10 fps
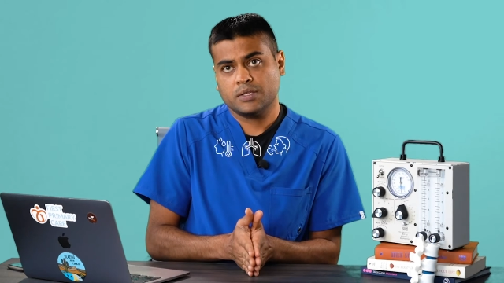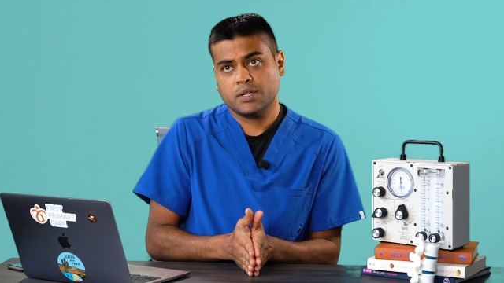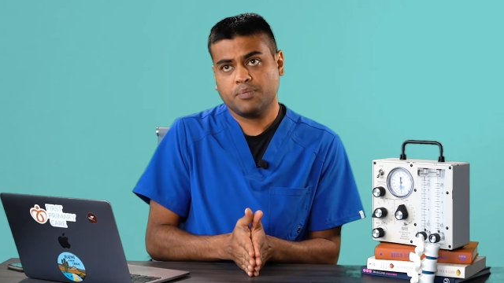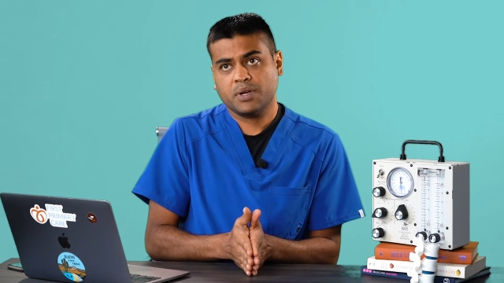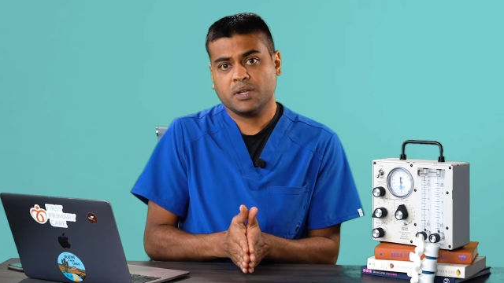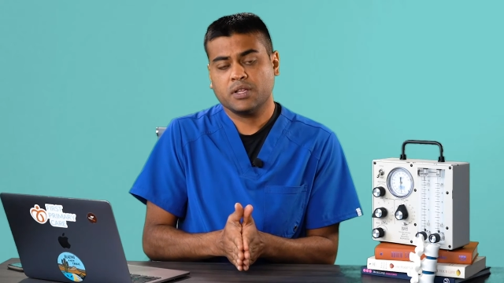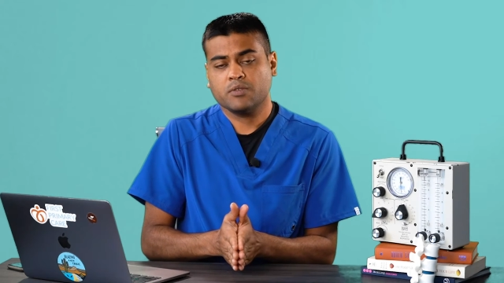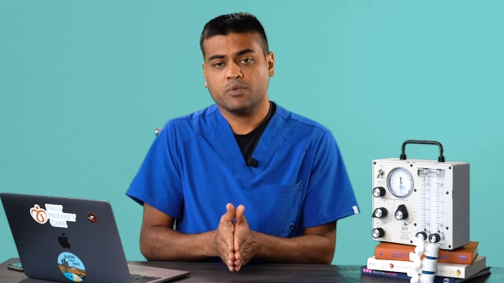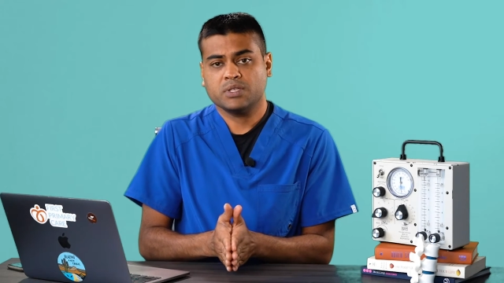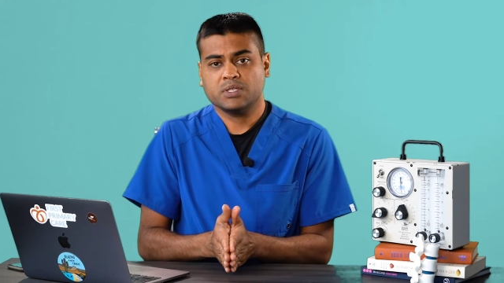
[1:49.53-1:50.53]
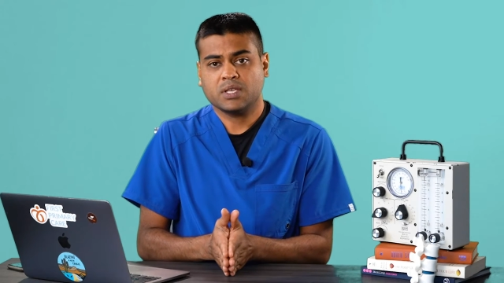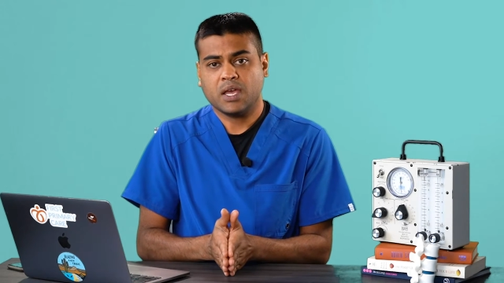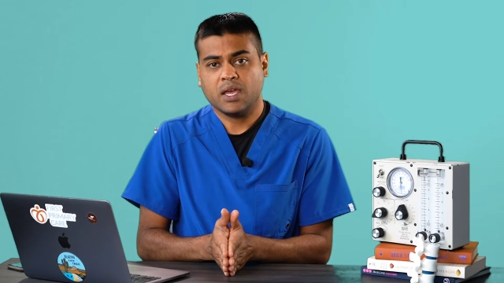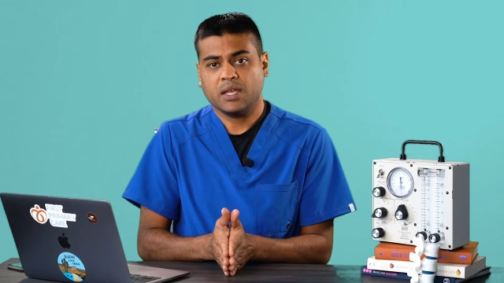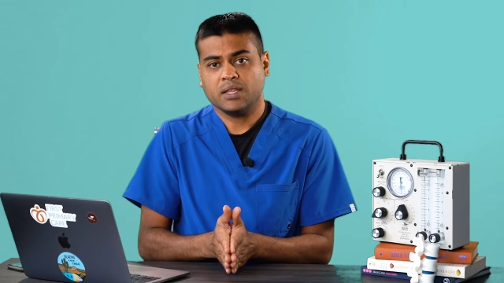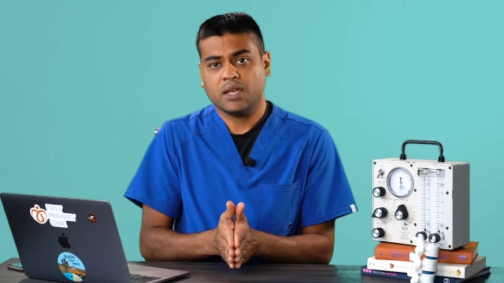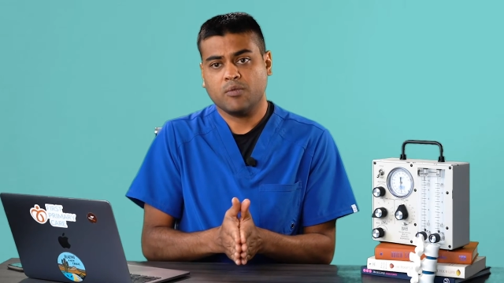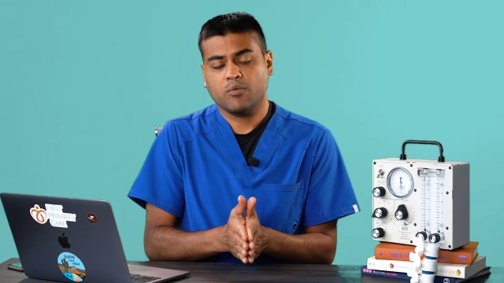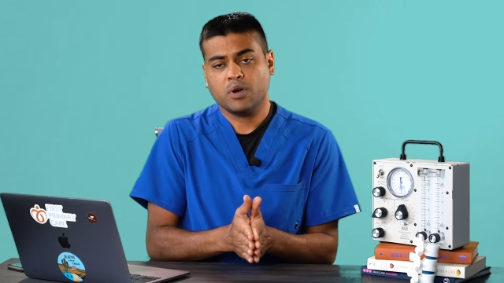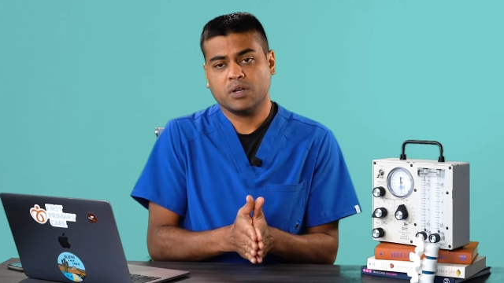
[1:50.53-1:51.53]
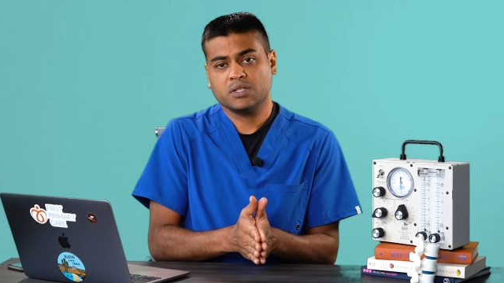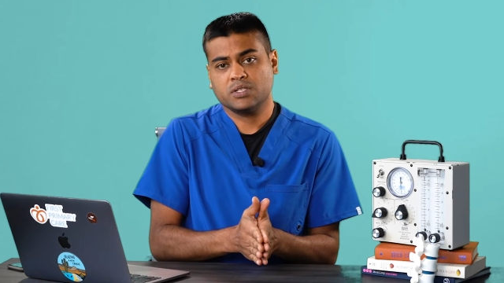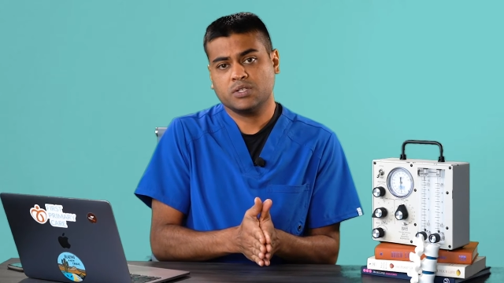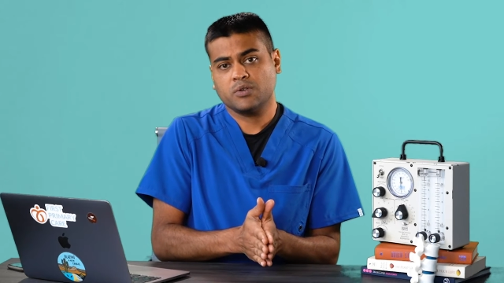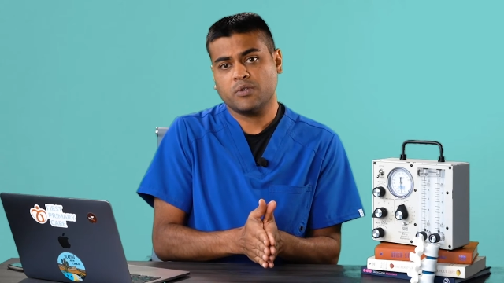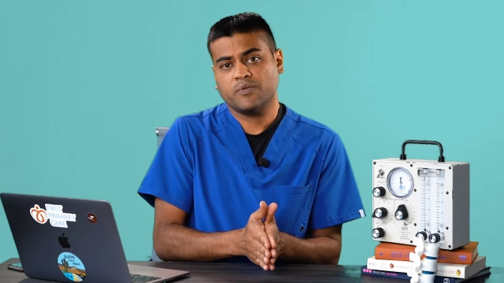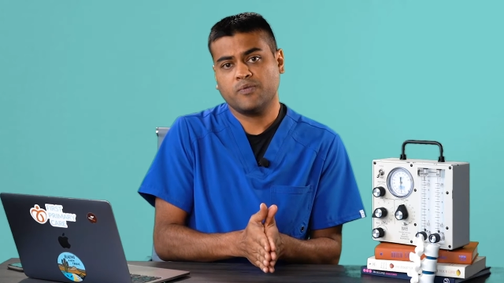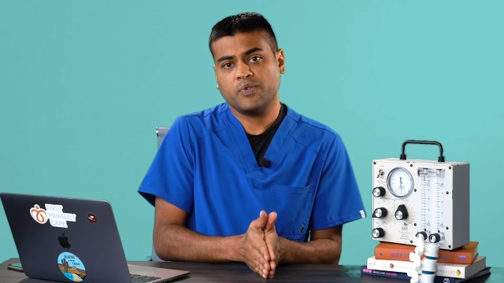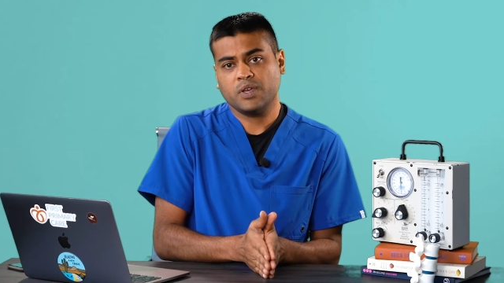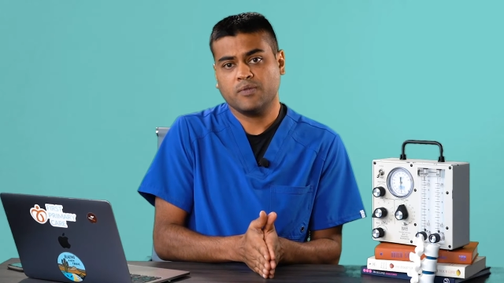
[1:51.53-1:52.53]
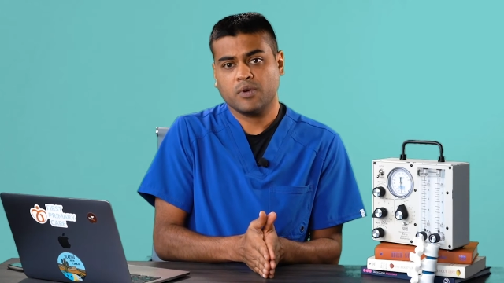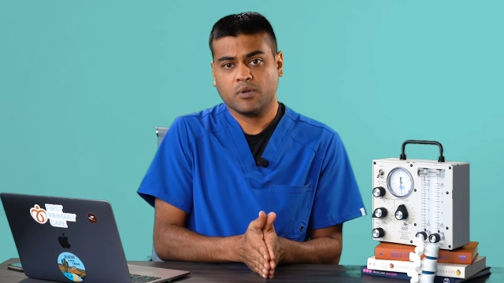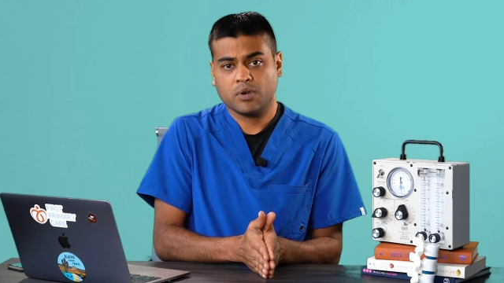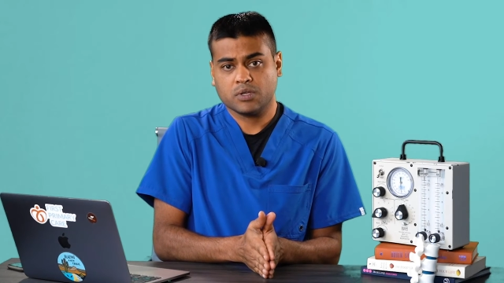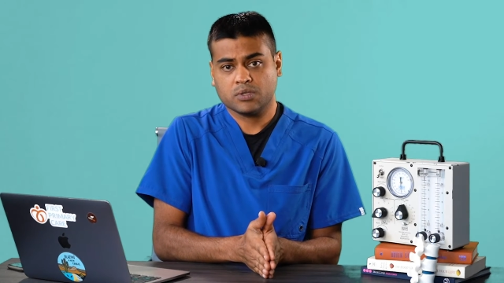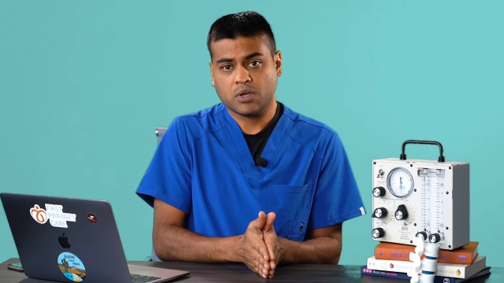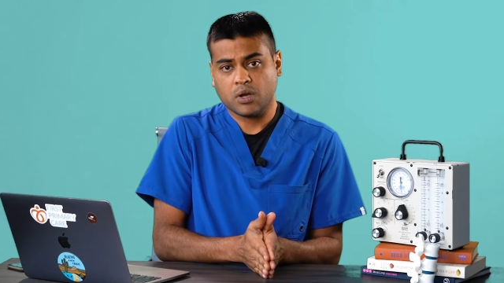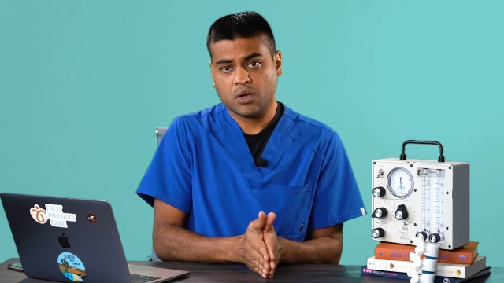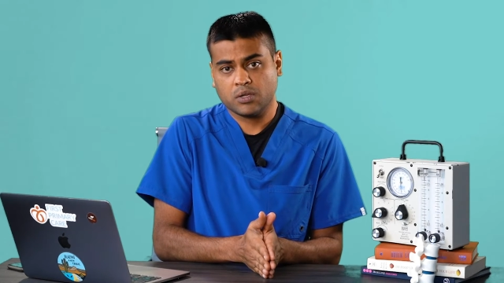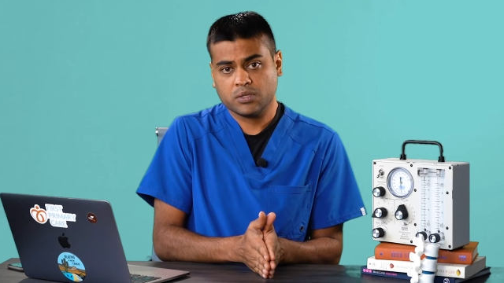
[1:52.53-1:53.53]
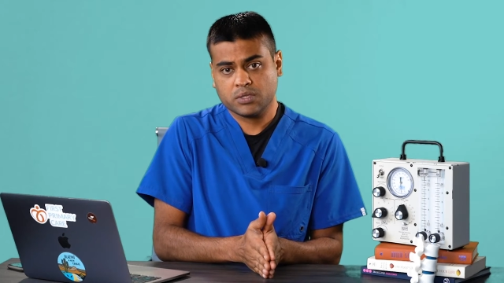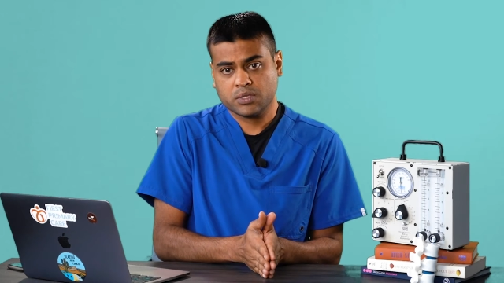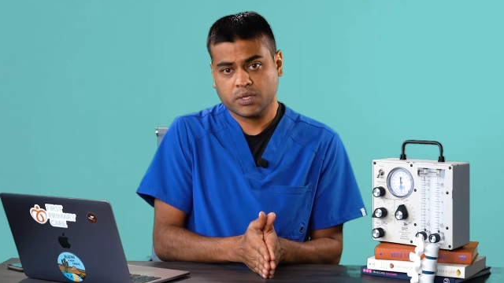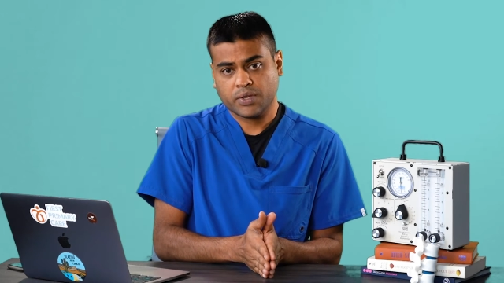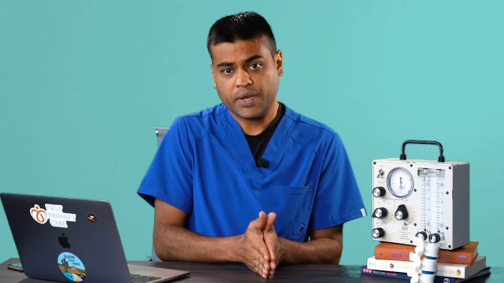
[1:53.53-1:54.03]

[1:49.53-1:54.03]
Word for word: Typically, we say that once your fever resolves